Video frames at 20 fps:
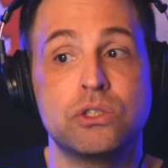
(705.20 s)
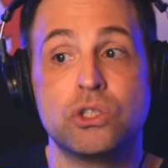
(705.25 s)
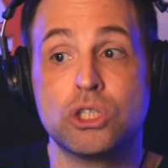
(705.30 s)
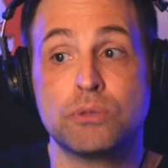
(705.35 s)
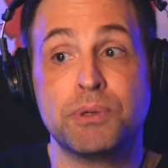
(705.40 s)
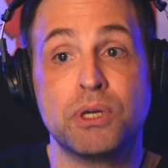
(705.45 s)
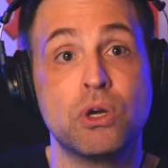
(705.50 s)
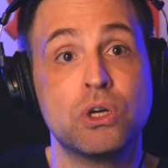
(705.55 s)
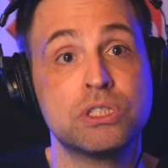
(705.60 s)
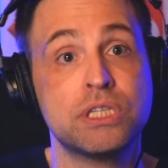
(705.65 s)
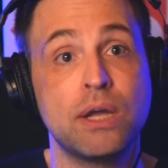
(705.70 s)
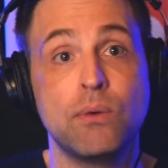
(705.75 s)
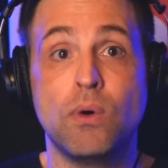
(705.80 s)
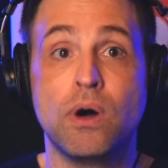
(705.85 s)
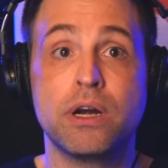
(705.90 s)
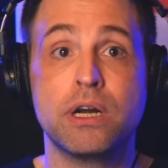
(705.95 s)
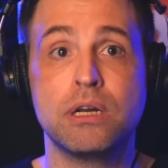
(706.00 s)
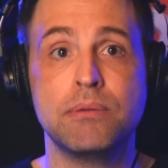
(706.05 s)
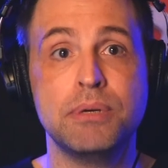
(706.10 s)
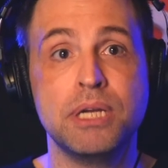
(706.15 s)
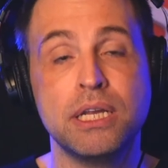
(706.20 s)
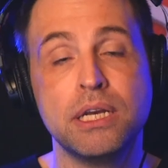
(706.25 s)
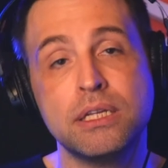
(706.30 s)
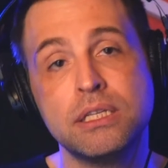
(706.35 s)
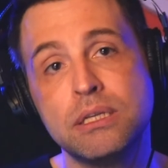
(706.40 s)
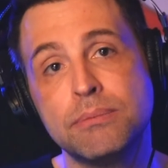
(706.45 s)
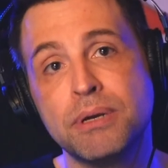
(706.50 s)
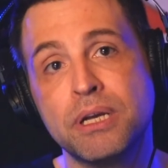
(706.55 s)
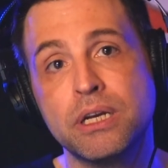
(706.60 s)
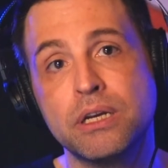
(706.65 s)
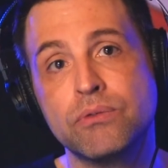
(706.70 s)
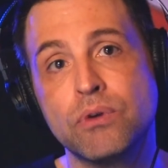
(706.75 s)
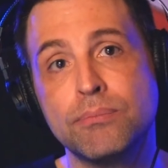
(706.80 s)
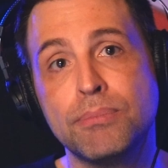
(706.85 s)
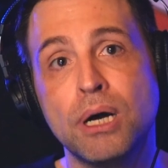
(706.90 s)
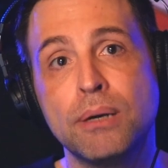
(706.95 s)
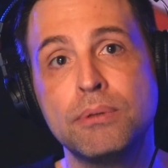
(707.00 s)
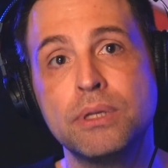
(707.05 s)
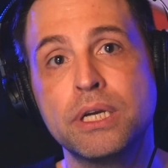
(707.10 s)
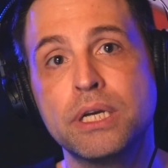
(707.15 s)
it just because they wanted to be an independent
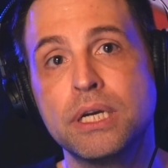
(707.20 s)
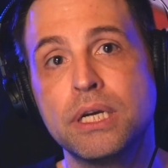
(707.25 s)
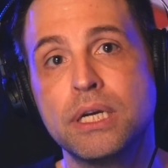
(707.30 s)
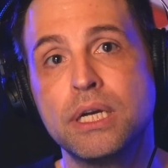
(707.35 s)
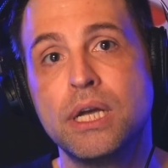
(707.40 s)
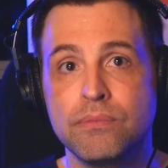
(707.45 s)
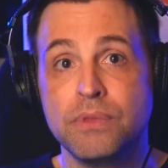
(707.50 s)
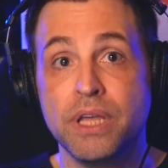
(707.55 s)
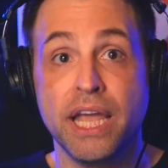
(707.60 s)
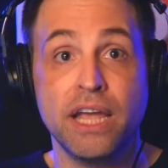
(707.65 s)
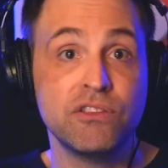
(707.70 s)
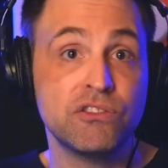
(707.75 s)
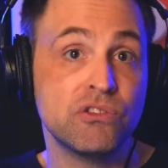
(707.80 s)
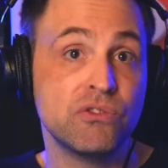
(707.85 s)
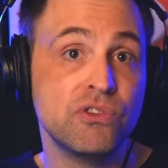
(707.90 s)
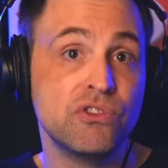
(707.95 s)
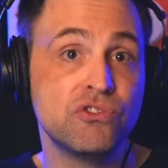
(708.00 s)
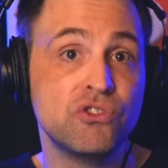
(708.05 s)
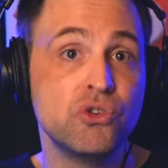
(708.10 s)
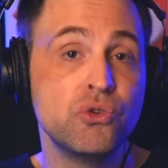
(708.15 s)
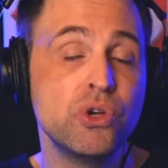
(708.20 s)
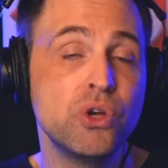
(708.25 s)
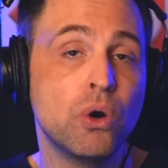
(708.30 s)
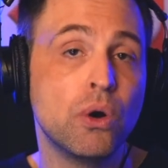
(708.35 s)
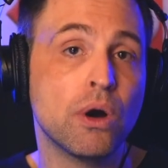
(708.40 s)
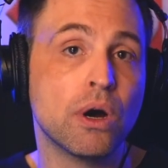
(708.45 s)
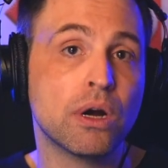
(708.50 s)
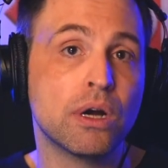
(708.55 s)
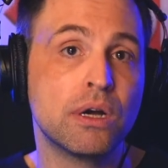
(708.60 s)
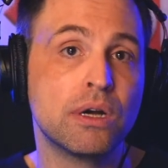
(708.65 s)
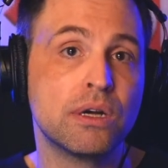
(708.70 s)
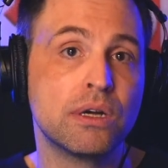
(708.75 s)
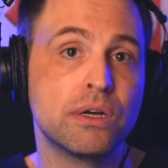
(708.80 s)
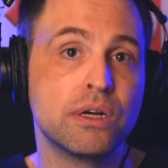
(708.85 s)
republic? The answer is New York.